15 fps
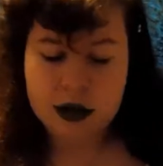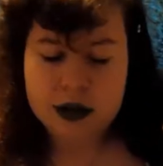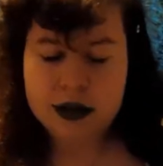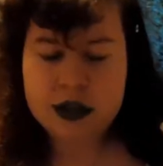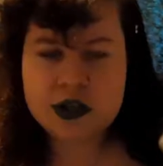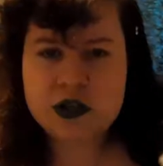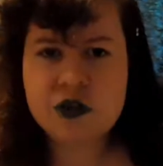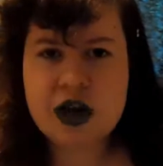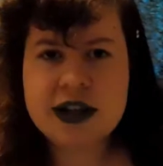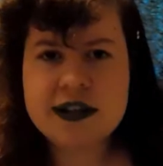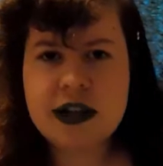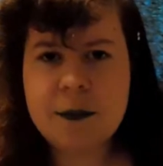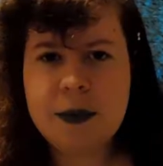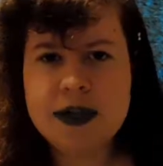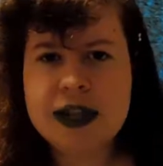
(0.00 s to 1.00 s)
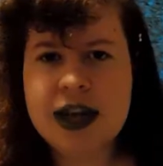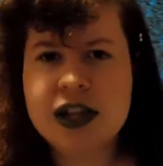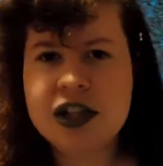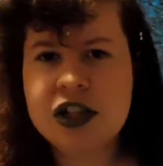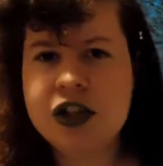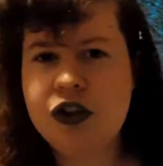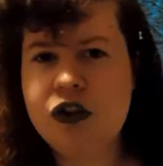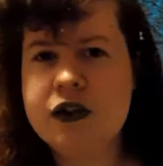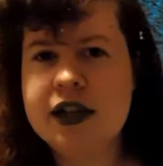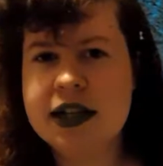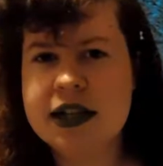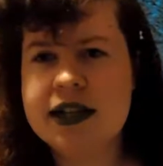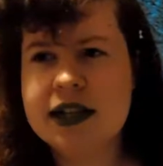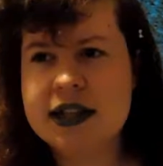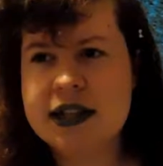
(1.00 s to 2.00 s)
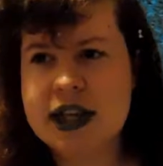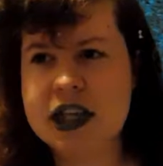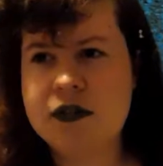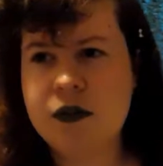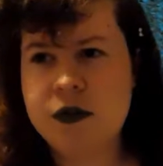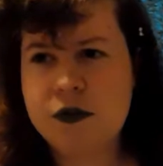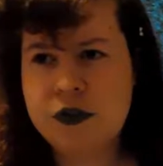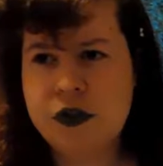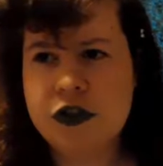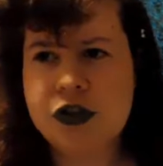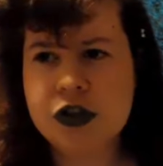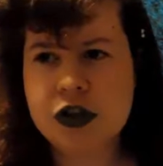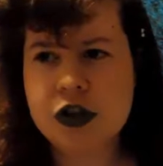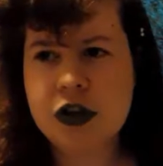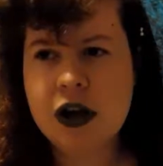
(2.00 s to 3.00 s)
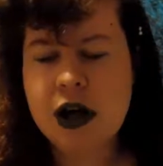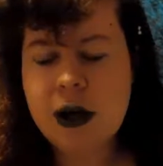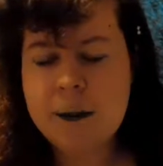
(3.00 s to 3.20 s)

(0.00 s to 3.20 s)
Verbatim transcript: The stress of potentially losing a successful future